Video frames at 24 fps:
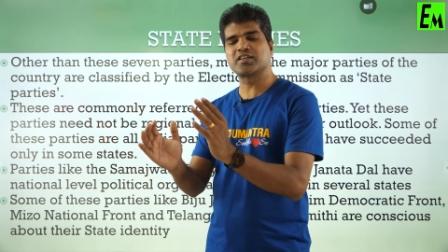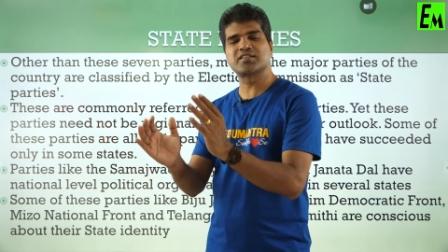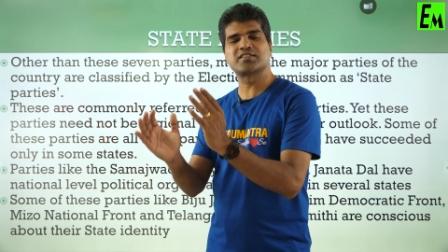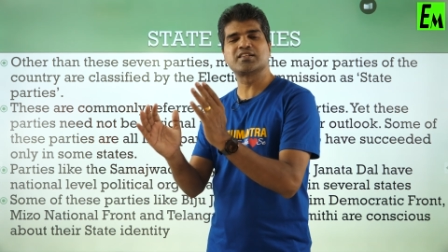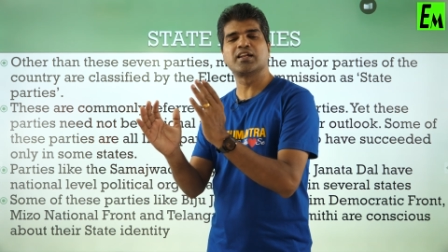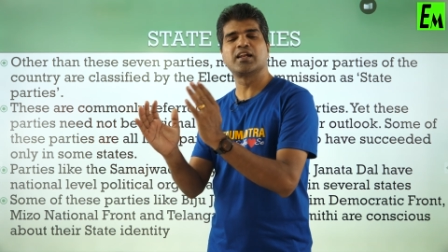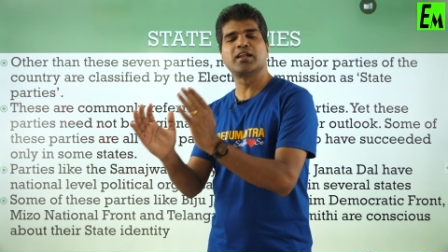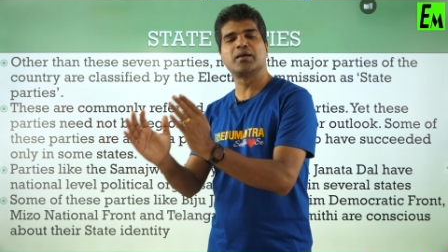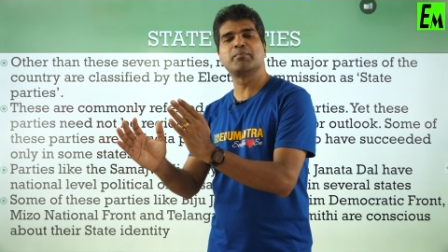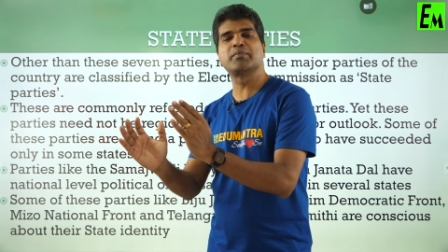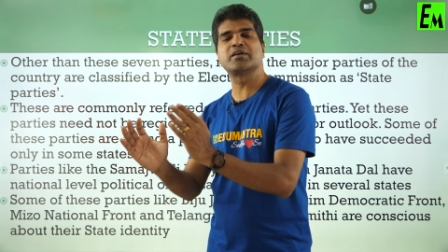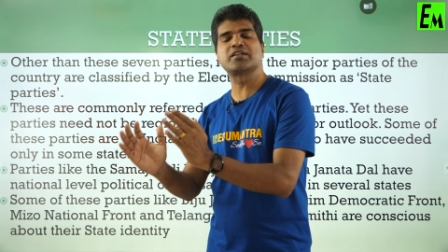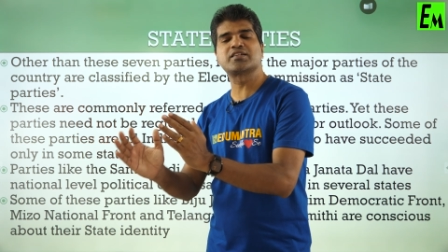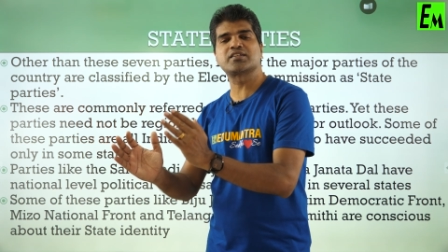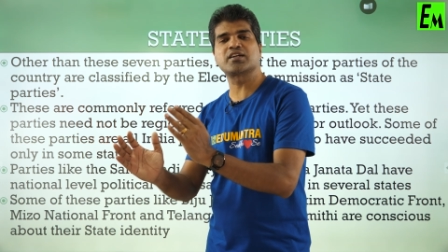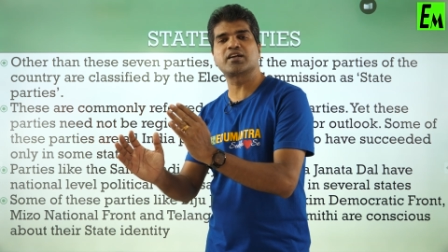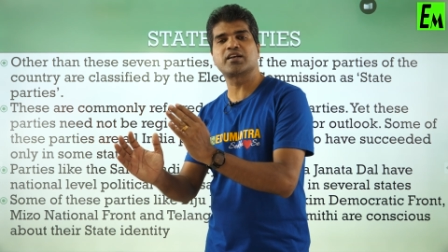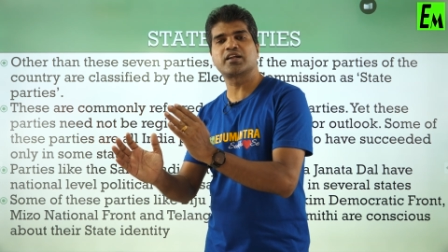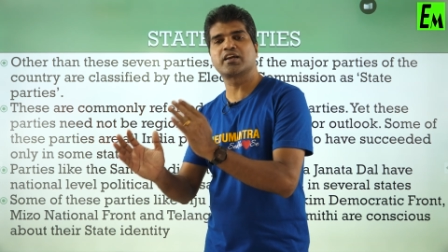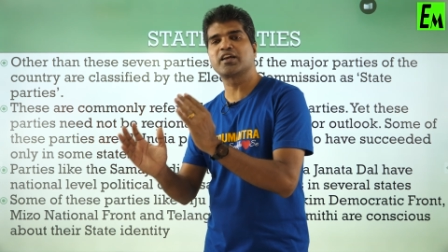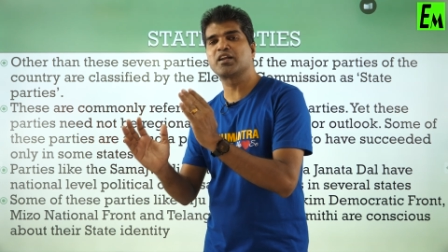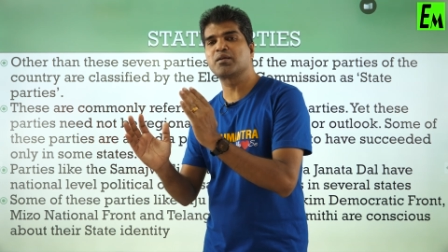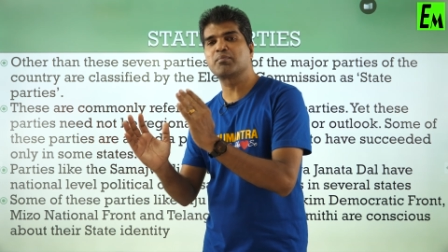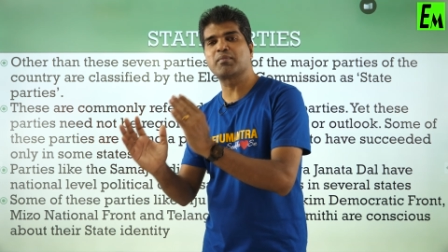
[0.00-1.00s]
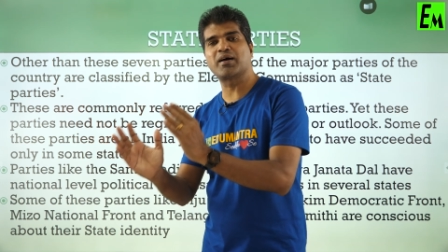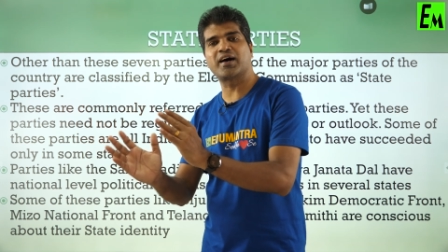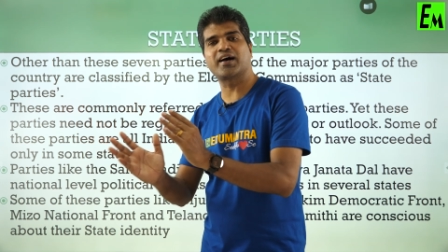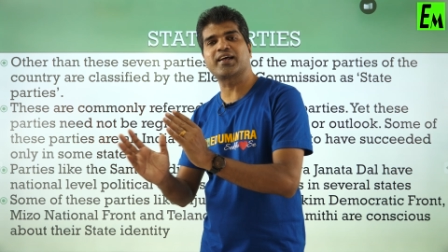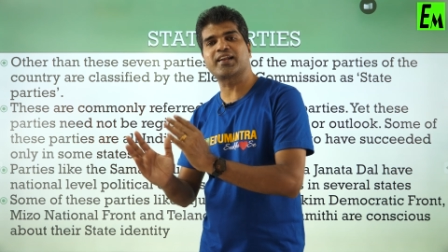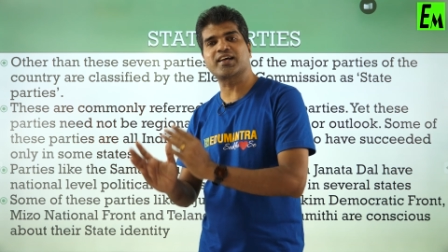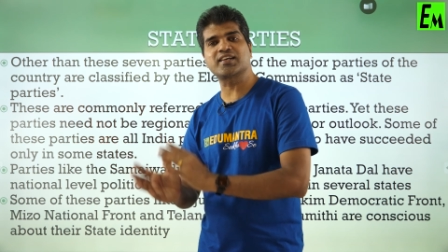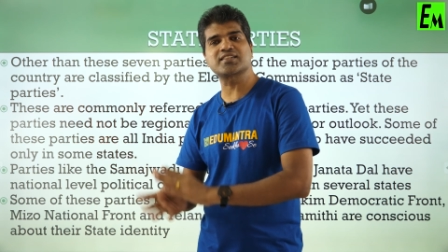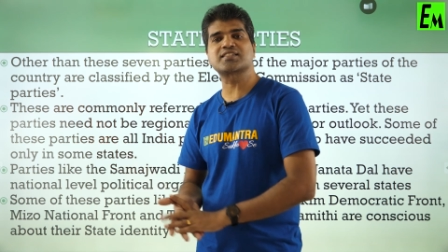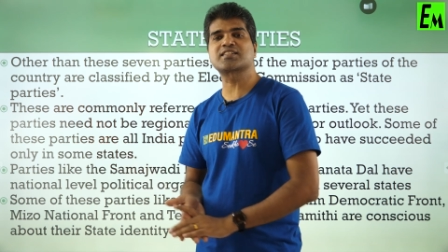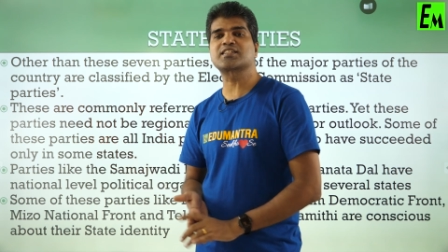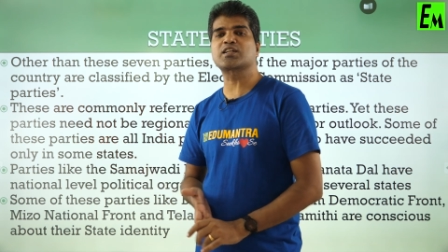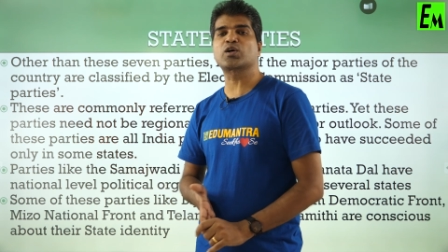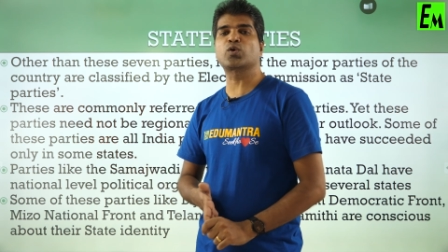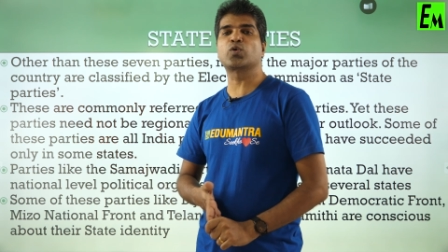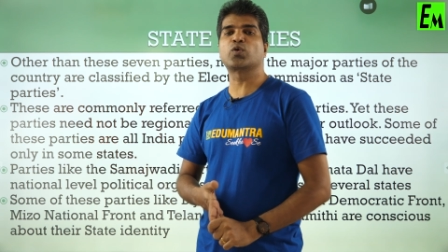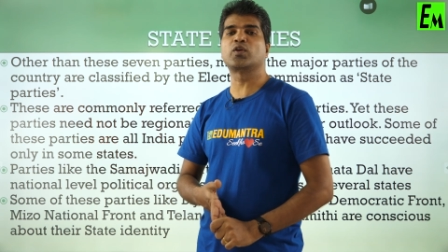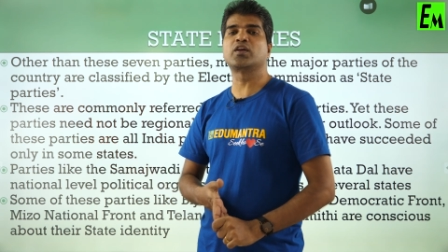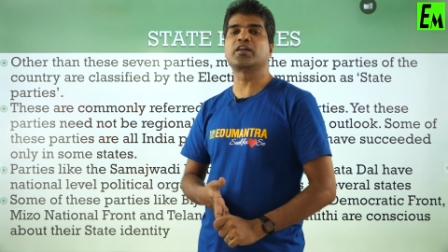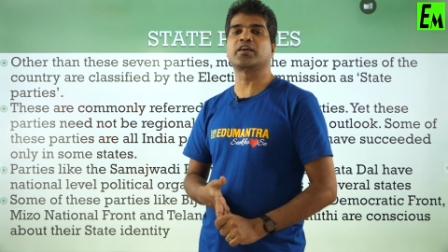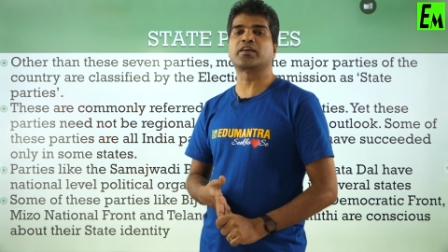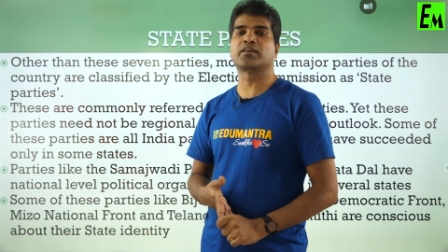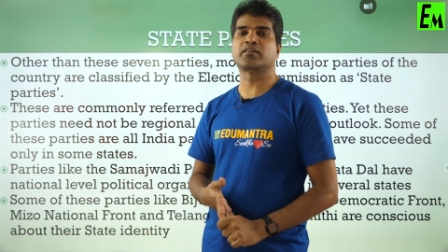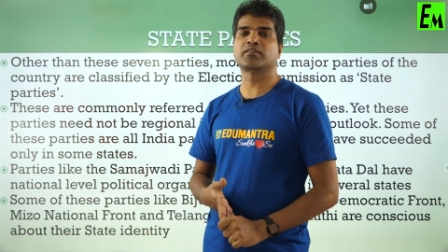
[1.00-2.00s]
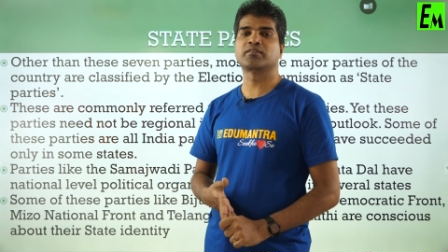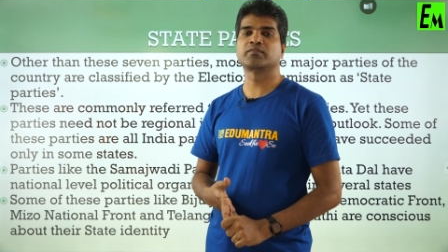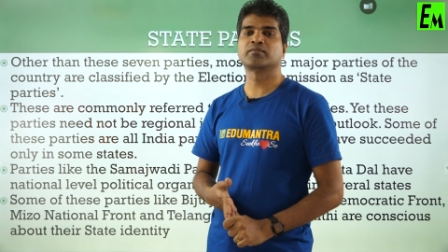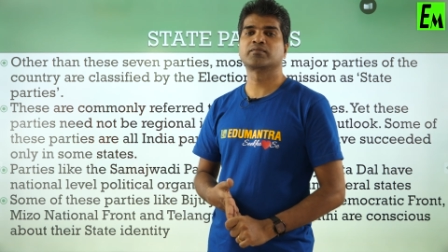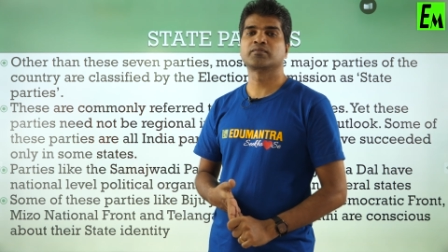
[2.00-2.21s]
is limited in Maharashtra only.